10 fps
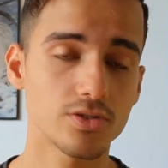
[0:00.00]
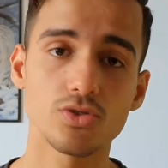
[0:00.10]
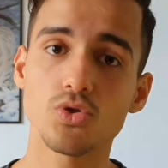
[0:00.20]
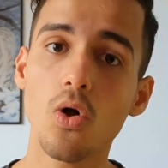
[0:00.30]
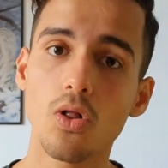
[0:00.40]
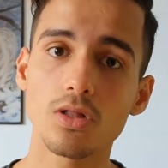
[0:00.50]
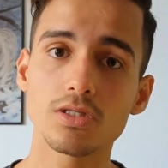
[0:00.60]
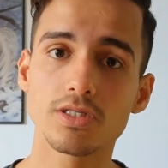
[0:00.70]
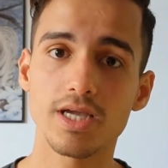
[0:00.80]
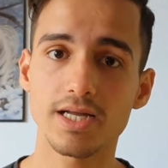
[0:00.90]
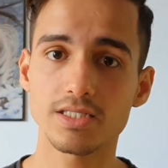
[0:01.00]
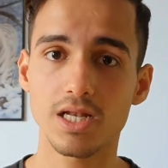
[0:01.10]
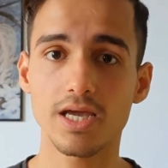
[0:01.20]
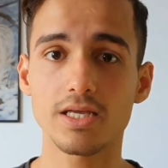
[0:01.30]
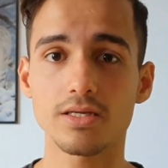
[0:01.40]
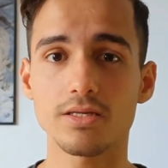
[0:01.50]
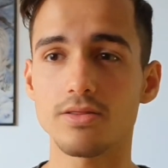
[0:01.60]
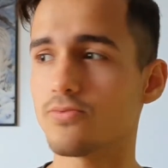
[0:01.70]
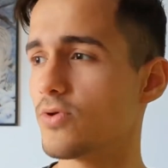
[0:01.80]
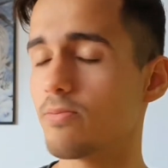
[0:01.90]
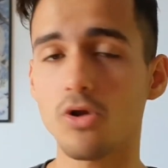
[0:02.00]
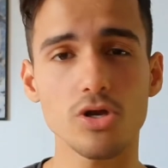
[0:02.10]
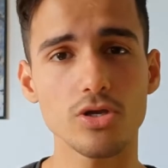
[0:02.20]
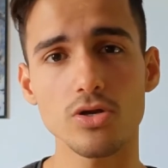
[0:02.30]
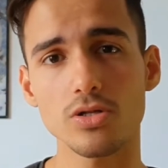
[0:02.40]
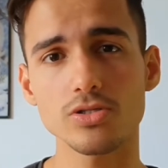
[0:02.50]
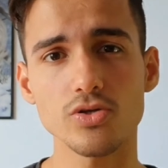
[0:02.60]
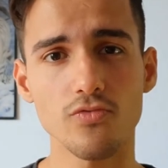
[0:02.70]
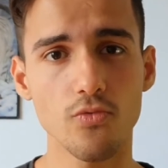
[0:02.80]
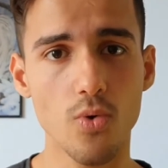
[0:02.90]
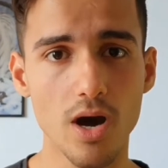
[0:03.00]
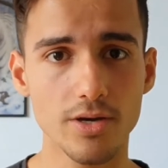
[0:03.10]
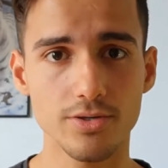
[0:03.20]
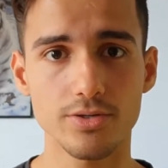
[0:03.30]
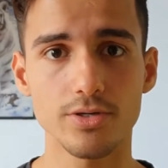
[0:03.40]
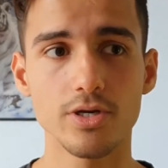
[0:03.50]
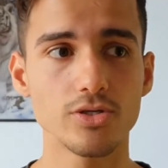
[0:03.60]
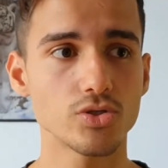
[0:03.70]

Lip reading: salt catch like 3 molecules of water.